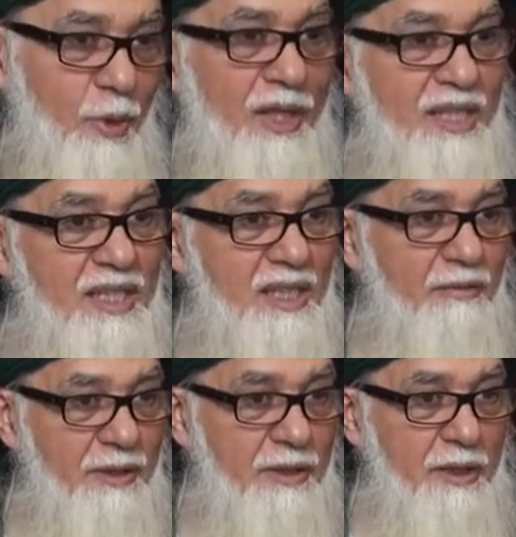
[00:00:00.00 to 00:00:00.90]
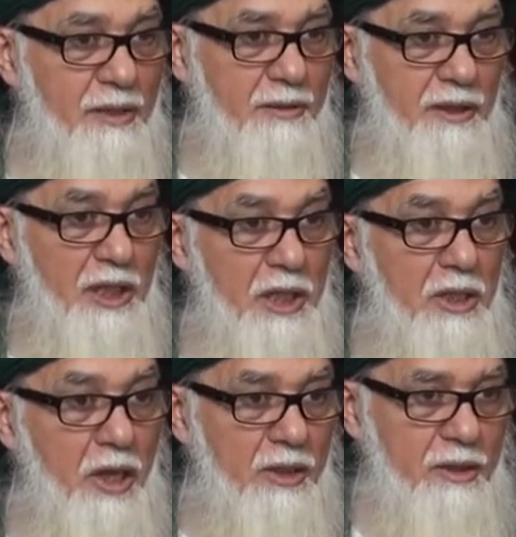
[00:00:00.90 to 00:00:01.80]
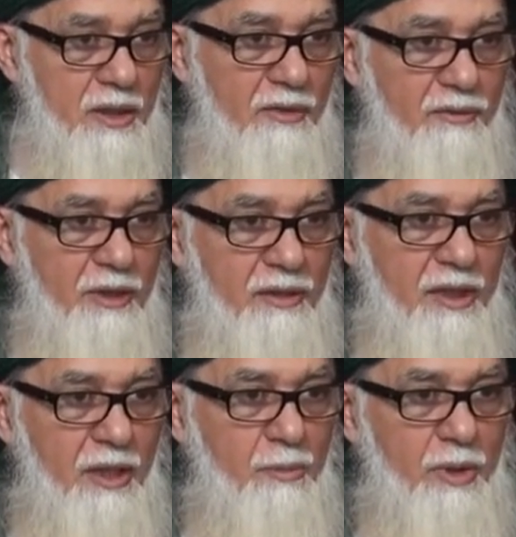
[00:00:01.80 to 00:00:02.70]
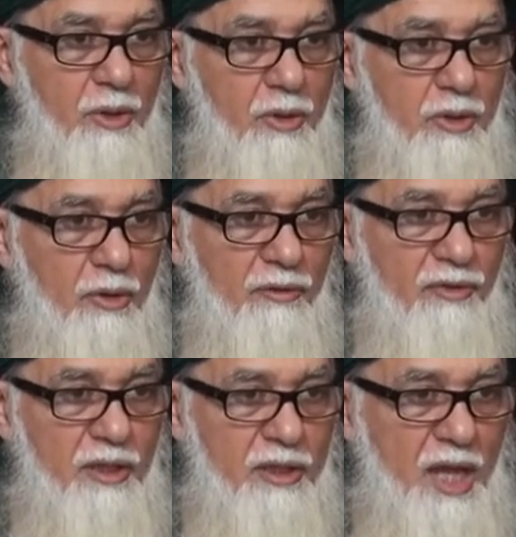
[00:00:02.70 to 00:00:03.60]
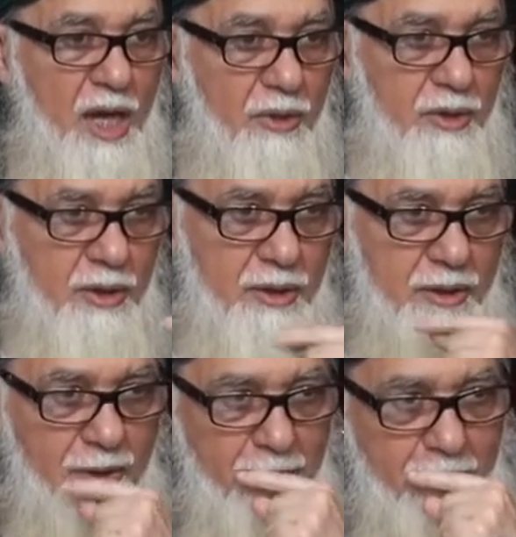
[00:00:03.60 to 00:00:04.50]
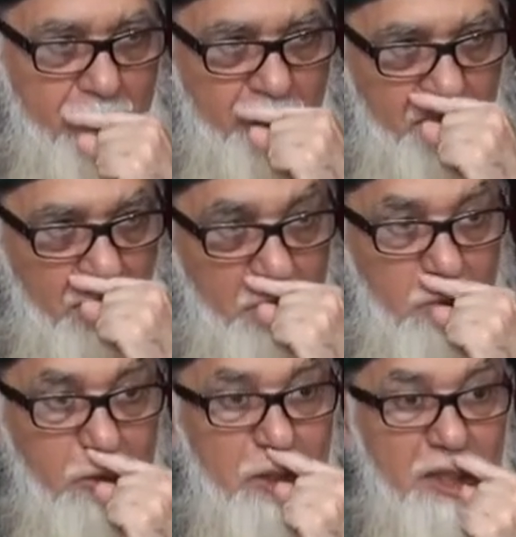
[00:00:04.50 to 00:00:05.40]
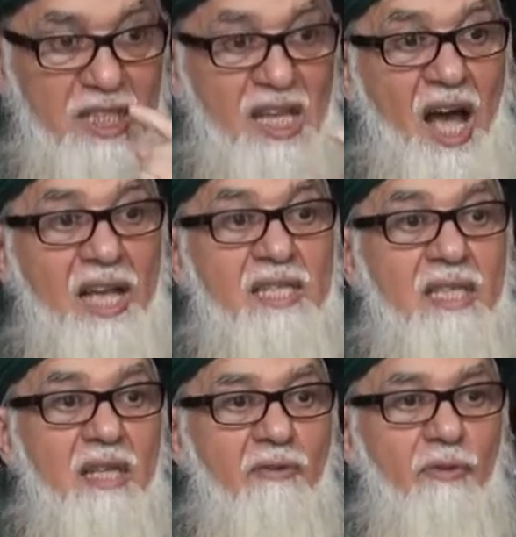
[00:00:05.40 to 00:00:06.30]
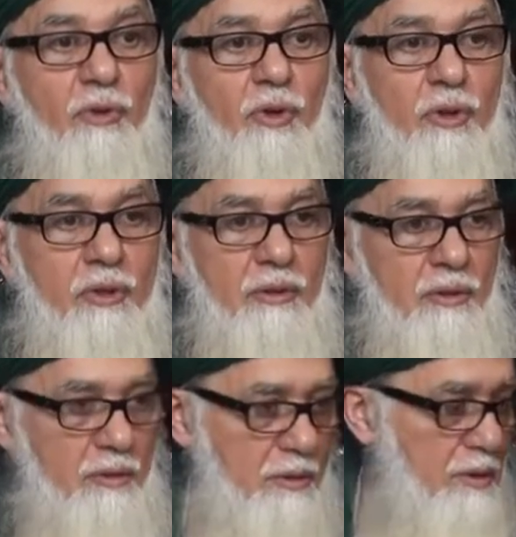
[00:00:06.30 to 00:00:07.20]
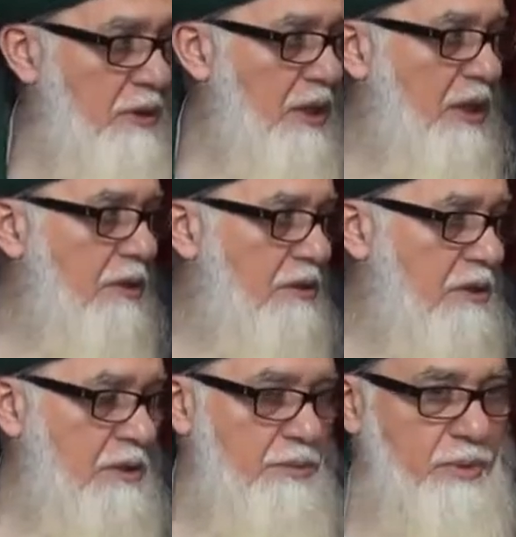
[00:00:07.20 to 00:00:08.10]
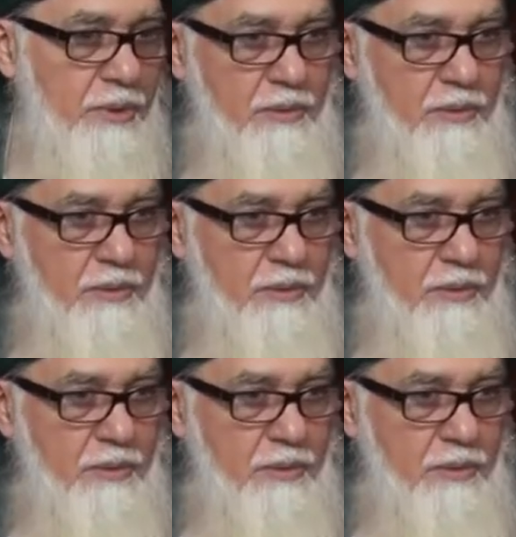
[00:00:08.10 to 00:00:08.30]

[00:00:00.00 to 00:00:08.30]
27 years, he lost everything because of his arrogance, because he is asking for leadership.